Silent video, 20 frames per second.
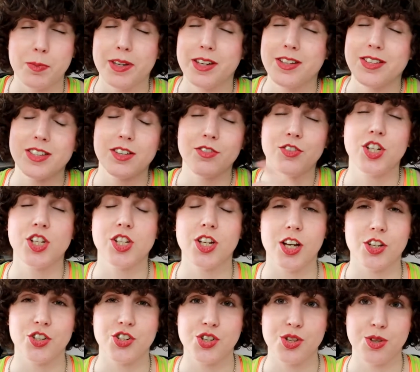because if she
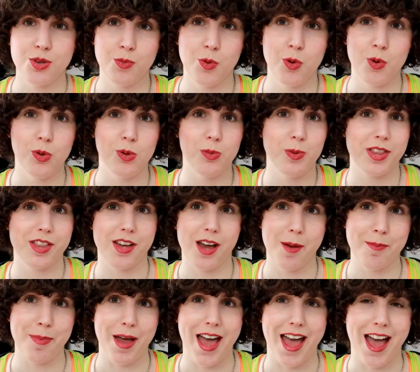touches the wall with
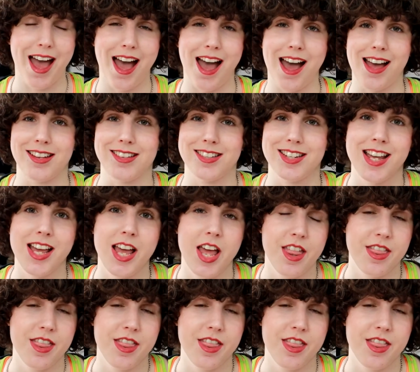her bare hand,